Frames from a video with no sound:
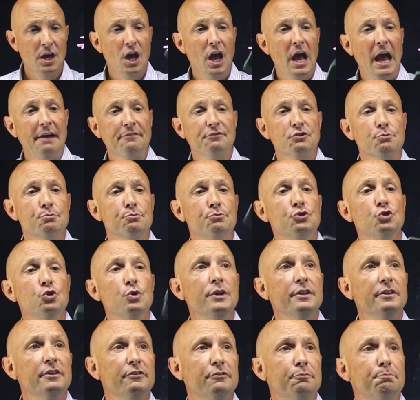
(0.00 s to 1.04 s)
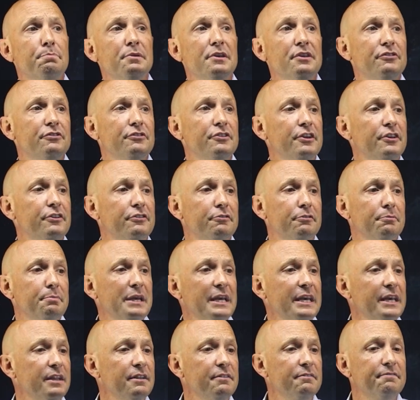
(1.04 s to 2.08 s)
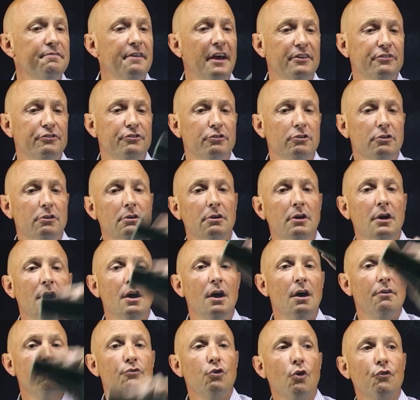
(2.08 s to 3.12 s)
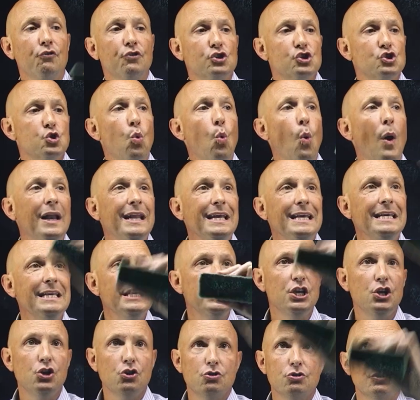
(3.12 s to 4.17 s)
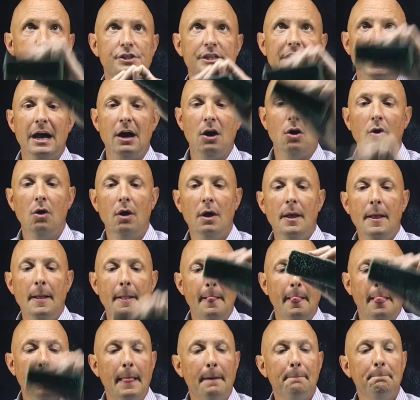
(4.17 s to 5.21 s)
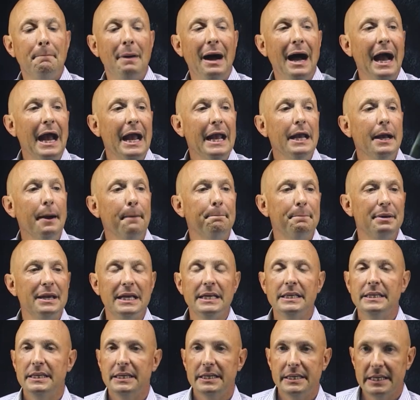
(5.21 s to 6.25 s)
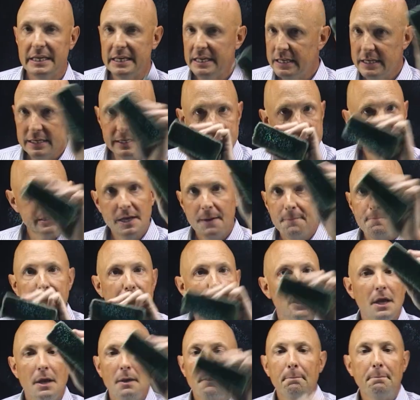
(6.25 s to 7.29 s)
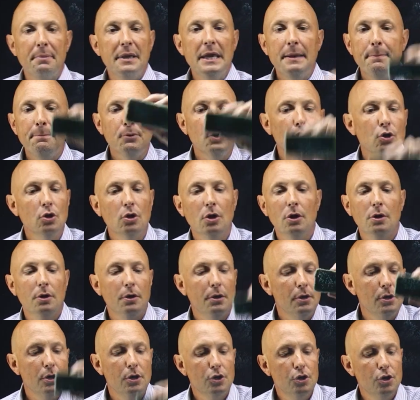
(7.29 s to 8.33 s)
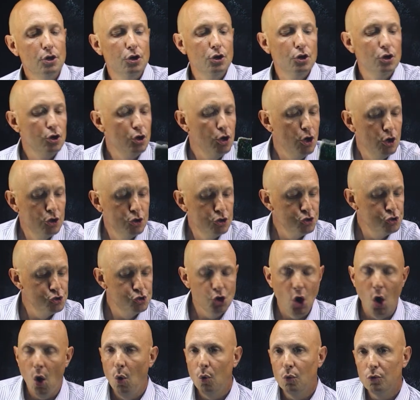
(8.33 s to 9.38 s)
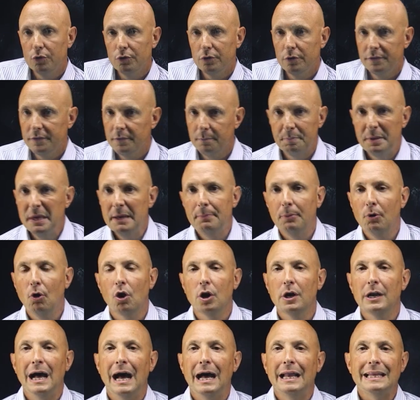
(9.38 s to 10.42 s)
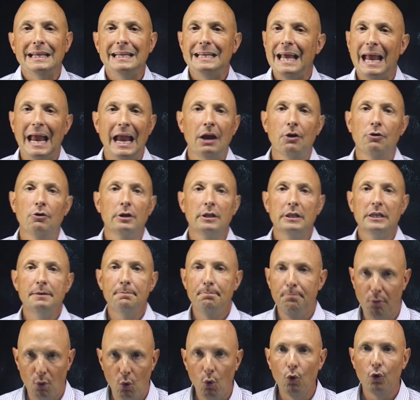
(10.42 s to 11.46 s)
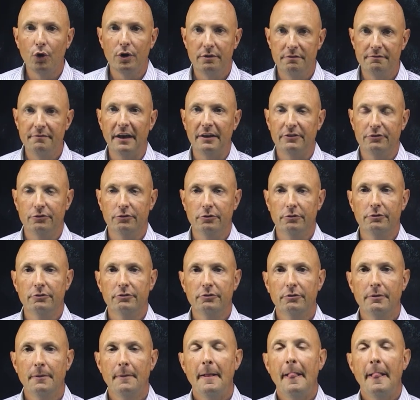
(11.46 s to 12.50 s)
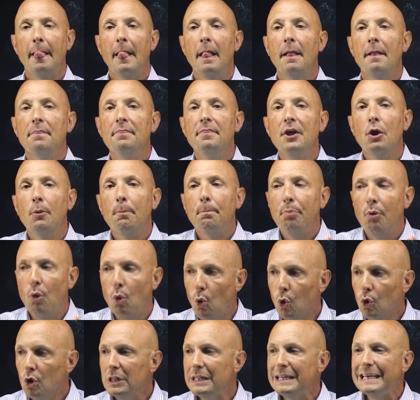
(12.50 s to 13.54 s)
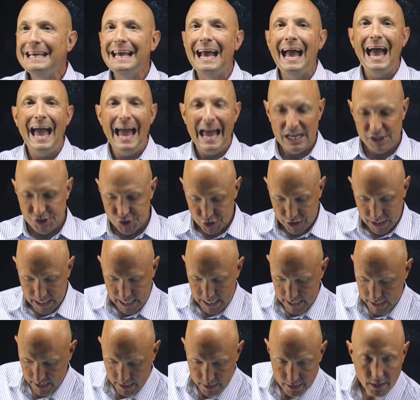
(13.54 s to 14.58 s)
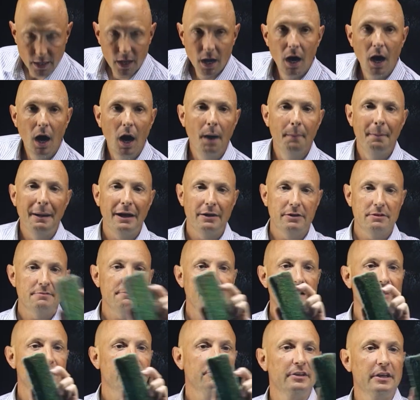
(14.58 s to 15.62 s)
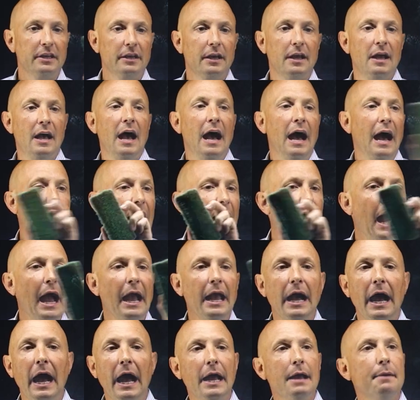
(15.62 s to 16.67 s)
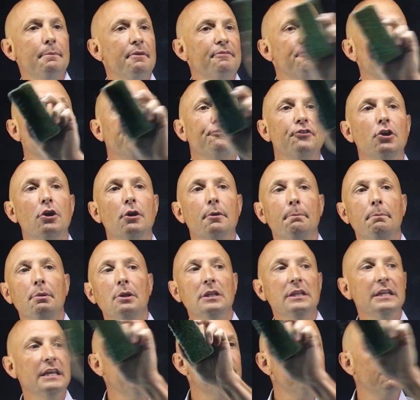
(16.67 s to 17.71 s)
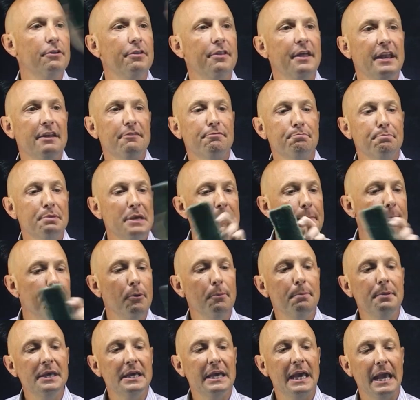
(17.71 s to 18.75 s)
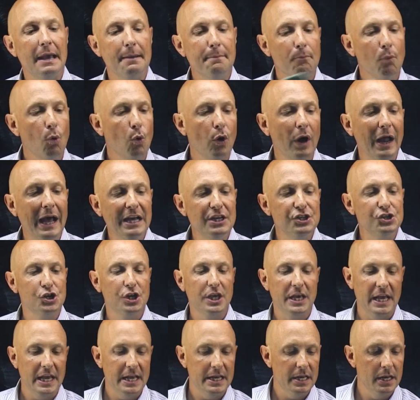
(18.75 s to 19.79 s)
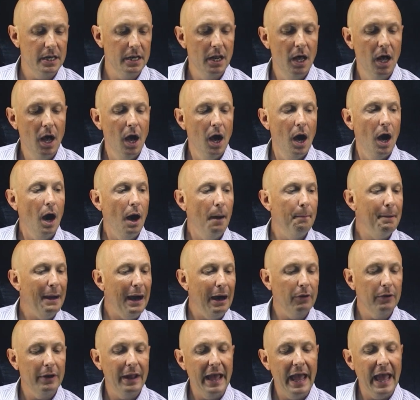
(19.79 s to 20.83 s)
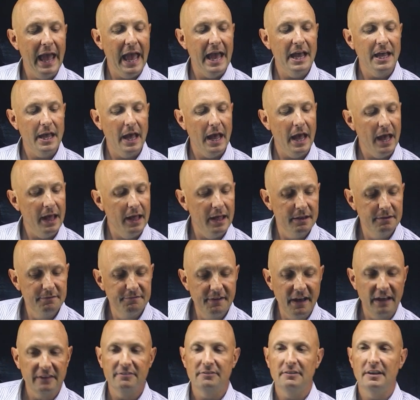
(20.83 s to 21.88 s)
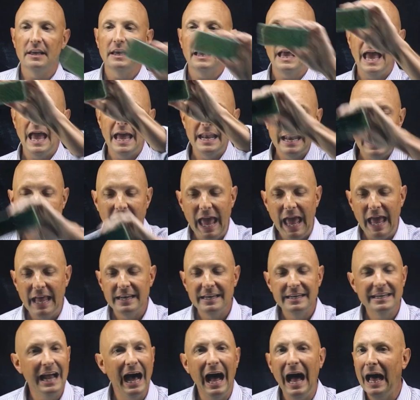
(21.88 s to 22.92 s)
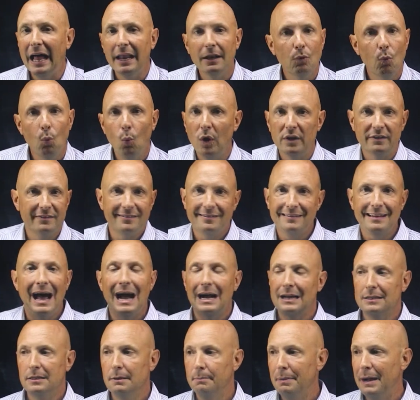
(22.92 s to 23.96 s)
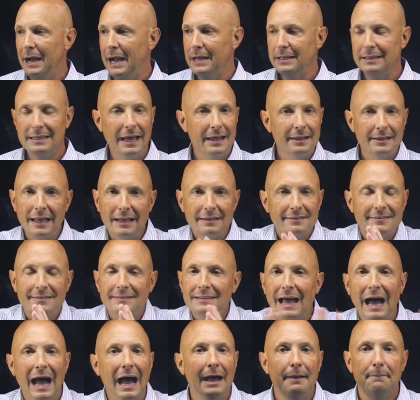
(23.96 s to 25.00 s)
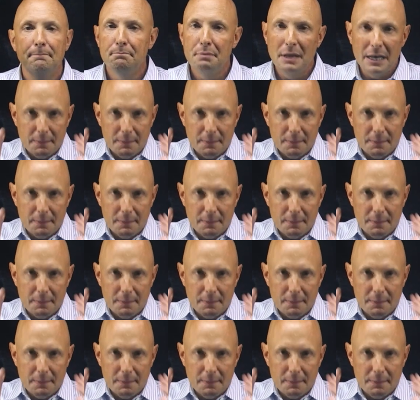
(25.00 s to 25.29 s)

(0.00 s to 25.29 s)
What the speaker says: after doing this business, being an investor for over 20 years now, my opinion is people are not inherently poor investors. They're poorly educated about investing. I am a firm believer that if people became more educated about investing and not what stock to buy, that's not, many